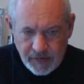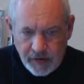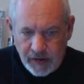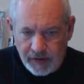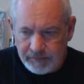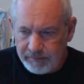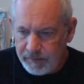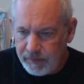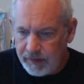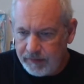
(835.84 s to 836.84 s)
All right.
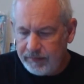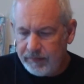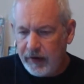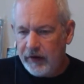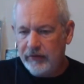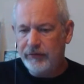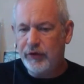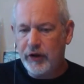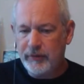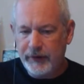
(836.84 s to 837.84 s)
Well, you know,
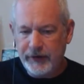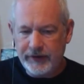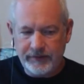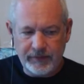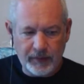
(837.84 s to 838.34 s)
four hundred million.